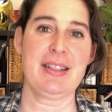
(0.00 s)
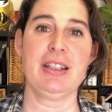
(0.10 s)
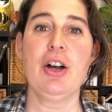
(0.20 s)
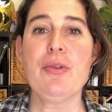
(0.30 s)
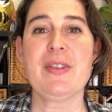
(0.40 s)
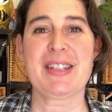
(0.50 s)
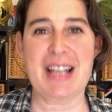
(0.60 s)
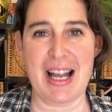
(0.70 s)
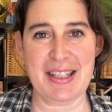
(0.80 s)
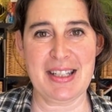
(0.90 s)
The low
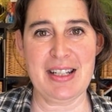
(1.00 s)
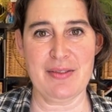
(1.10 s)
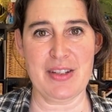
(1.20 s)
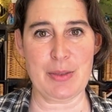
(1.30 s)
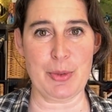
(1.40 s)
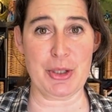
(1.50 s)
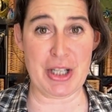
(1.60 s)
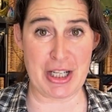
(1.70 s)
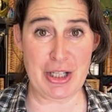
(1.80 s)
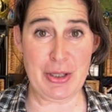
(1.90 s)
viscosity of this
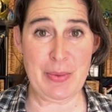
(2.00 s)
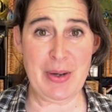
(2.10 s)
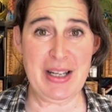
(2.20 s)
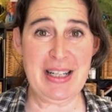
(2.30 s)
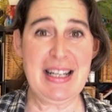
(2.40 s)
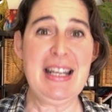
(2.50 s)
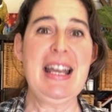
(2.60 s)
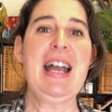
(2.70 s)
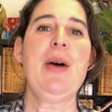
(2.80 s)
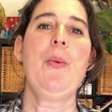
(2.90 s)
particular one
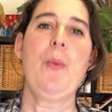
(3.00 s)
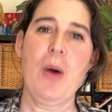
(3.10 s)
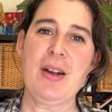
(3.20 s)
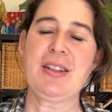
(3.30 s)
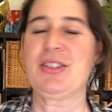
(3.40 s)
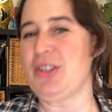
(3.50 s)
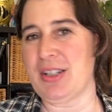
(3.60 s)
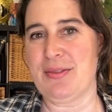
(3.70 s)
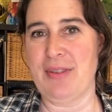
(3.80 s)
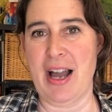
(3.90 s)
works
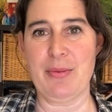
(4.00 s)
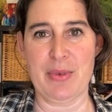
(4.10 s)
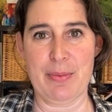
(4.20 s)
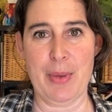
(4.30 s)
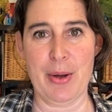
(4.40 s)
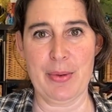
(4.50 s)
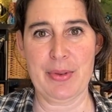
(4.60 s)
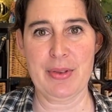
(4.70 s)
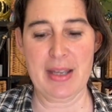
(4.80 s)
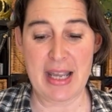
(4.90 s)
just fine with both.